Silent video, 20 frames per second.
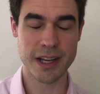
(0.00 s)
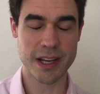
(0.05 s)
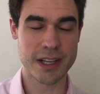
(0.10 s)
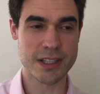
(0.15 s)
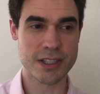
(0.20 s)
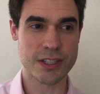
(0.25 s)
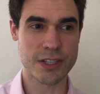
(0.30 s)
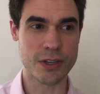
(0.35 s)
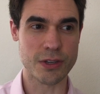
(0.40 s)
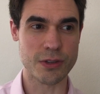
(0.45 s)

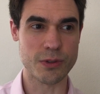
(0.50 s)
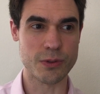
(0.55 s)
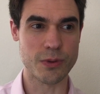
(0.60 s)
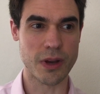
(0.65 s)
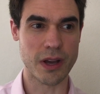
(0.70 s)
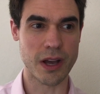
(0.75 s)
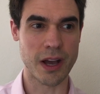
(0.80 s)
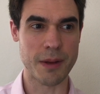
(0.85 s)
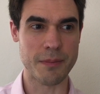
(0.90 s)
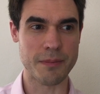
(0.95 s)
to
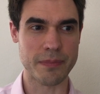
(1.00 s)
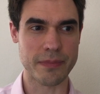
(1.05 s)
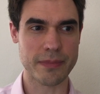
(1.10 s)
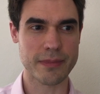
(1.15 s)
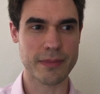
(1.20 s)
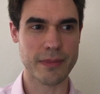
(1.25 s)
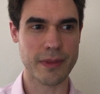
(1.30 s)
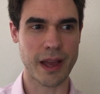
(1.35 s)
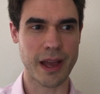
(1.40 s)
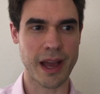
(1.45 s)

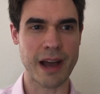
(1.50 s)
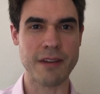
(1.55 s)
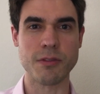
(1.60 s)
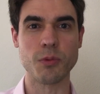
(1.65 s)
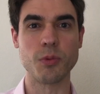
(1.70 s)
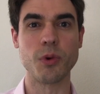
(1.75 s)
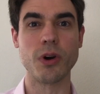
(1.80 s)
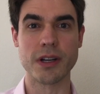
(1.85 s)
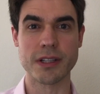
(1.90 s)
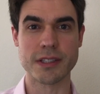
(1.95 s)
have
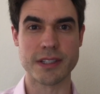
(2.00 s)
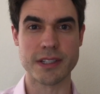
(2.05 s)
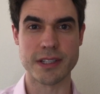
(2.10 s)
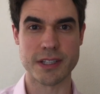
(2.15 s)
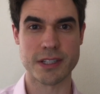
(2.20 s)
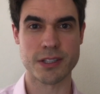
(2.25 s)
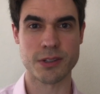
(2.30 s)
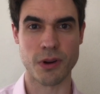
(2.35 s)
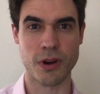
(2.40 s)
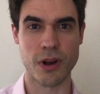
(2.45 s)
a word to
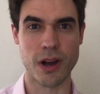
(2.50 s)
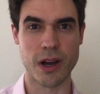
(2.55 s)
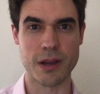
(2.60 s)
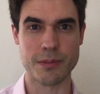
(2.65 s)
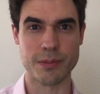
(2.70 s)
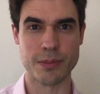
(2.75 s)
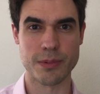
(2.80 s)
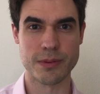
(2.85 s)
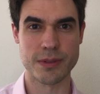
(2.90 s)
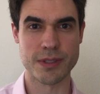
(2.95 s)

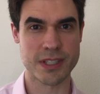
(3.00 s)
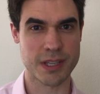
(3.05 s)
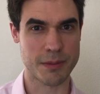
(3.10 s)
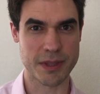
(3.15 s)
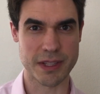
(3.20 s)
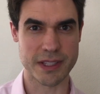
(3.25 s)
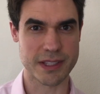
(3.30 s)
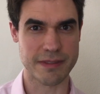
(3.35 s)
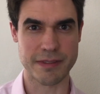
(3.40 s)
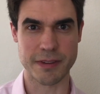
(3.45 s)
describe some of
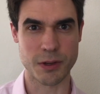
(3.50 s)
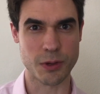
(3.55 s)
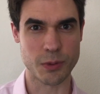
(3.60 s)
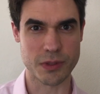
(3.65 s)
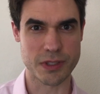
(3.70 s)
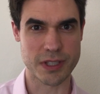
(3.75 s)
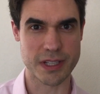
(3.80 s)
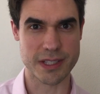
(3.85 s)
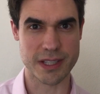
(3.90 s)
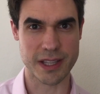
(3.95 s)
the
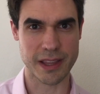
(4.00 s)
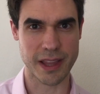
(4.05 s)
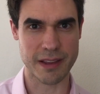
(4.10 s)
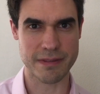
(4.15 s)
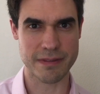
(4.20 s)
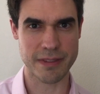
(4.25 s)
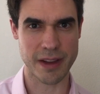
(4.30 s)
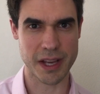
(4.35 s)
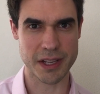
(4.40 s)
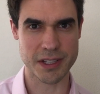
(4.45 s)
difficulties that they
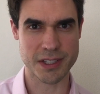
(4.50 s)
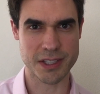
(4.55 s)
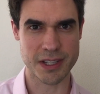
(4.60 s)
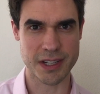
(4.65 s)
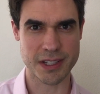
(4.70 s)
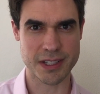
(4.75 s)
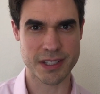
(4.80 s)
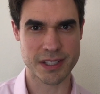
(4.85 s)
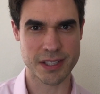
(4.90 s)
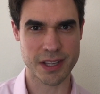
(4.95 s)
face. And
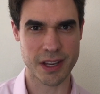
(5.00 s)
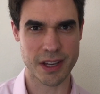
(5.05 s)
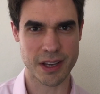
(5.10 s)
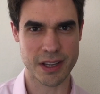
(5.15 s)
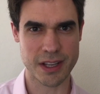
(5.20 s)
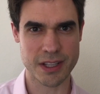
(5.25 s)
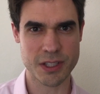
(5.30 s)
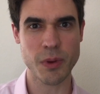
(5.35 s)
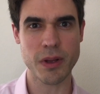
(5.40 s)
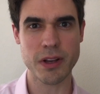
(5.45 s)
it's
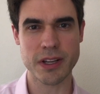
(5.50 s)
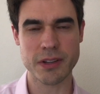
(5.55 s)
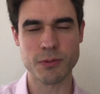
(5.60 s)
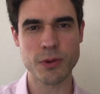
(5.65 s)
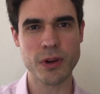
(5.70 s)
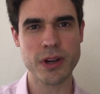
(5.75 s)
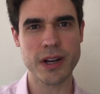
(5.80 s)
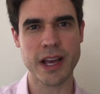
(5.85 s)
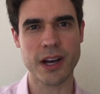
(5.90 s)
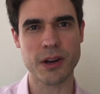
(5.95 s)
as well can
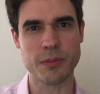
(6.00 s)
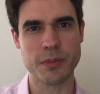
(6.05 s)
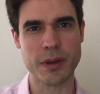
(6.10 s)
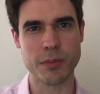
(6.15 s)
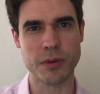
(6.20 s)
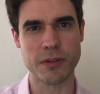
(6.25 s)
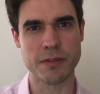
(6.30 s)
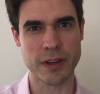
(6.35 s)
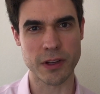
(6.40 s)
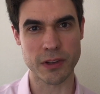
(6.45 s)
really help
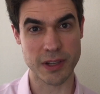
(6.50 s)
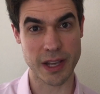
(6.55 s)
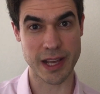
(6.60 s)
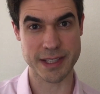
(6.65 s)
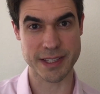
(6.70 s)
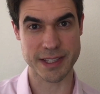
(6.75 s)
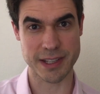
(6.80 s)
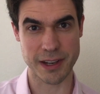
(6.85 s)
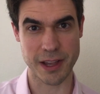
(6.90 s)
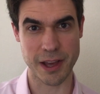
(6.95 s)
people feel
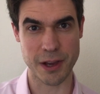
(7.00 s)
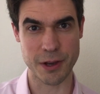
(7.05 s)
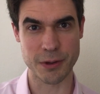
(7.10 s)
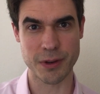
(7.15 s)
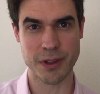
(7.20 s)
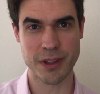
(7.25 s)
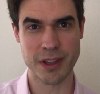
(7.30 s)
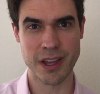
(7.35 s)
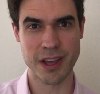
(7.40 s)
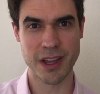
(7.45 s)
less alone.
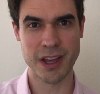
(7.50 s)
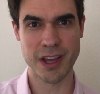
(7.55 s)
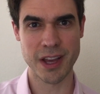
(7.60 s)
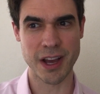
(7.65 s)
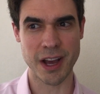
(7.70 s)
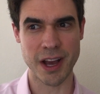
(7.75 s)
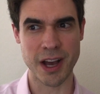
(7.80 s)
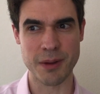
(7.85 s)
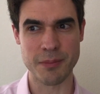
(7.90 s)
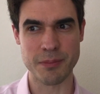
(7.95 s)

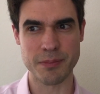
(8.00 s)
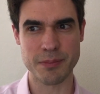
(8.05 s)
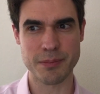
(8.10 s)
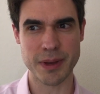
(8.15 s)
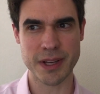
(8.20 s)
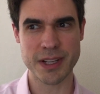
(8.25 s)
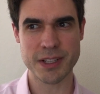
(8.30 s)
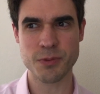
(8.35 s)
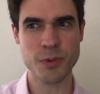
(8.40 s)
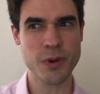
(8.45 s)

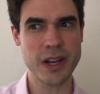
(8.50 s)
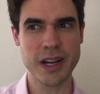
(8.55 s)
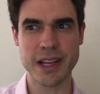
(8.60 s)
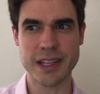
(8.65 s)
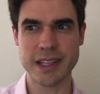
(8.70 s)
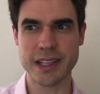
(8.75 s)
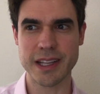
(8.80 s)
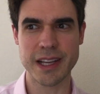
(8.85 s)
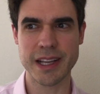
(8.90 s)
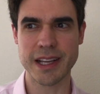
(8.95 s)
Because
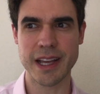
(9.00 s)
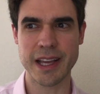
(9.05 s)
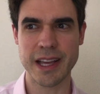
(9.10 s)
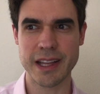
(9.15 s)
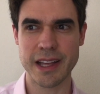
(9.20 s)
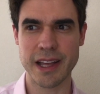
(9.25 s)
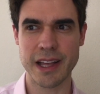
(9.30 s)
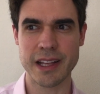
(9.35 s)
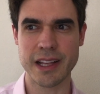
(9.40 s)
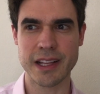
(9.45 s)
really,
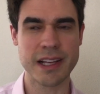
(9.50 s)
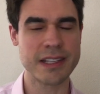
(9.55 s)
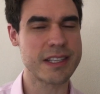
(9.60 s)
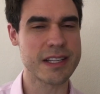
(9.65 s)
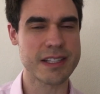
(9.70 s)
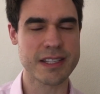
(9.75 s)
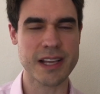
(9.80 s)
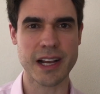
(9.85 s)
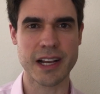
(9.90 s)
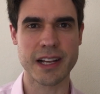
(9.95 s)
it is
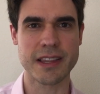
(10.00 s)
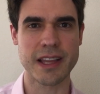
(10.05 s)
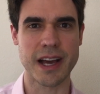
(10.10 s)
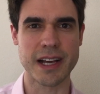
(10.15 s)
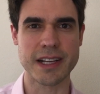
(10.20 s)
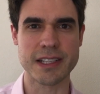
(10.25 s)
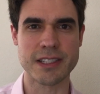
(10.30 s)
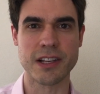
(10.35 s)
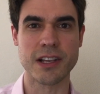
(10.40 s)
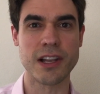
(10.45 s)
exactly
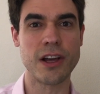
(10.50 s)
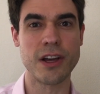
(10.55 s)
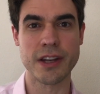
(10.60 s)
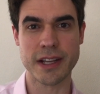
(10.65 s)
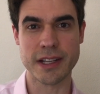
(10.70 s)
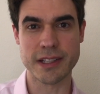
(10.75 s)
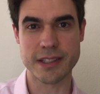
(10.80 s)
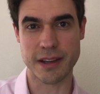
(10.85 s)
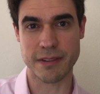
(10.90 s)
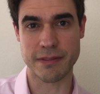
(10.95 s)
that. It's a
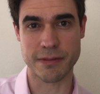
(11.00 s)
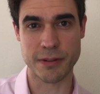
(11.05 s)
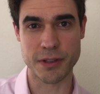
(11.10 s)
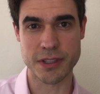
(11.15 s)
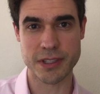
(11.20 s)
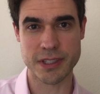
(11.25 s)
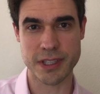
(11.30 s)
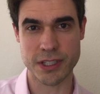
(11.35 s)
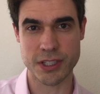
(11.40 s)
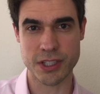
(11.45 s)
learning
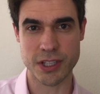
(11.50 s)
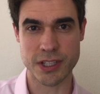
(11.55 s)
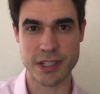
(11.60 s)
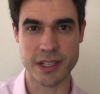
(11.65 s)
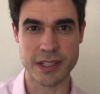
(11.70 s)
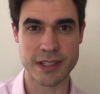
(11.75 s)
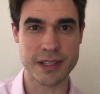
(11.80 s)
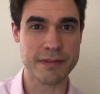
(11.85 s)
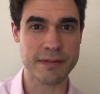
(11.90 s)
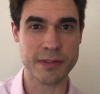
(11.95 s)
difference. It's just
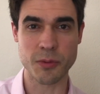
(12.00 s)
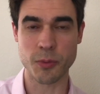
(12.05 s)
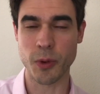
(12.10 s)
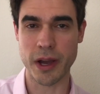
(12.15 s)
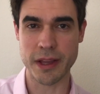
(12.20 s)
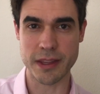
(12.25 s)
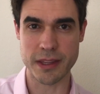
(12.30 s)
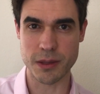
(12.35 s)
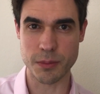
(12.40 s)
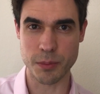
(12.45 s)
a different
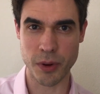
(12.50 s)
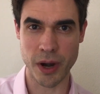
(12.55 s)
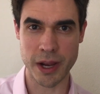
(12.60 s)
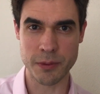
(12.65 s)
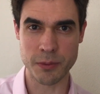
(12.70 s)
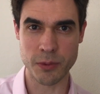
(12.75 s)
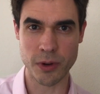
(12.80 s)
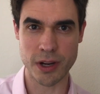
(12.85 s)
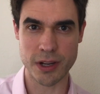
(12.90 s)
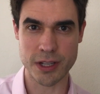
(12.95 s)
way that the
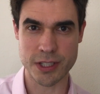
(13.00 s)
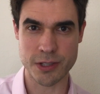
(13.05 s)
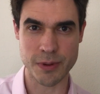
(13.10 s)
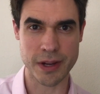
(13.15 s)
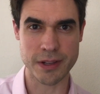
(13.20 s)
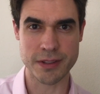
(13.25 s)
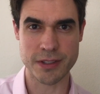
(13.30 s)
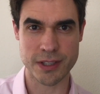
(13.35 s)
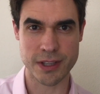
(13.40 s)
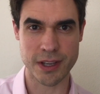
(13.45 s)
brain works
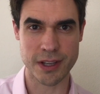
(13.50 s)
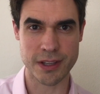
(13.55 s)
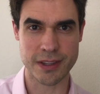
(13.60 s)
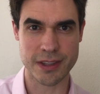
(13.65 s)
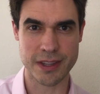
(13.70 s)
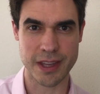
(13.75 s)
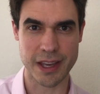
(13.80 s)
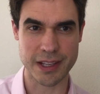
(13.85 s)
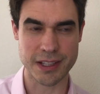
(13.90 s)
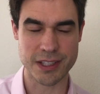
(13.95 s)
around certain
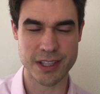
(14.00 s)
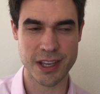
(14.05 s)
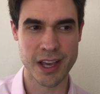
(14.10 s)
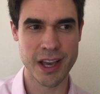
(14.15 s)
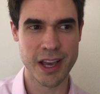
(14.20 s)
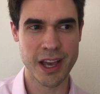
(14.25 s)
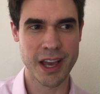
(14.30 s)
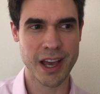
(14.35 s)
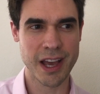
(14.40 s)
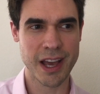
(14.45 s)
things.
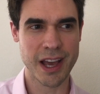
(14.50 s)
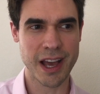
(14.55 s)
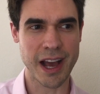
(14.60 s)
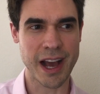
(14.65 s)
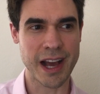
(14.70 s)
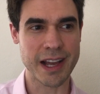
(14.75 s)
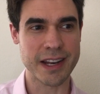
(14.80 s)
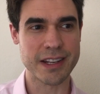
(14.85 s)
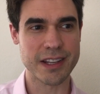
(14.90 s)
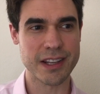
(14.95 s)

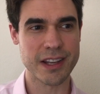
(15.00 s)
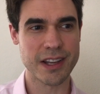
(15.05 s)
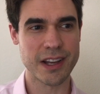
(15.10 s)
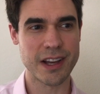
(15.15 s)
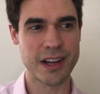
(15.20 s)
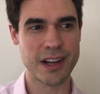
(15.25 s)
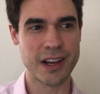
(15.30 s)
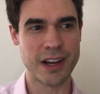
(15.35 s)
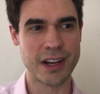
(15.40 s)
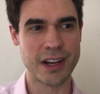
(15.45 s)
And a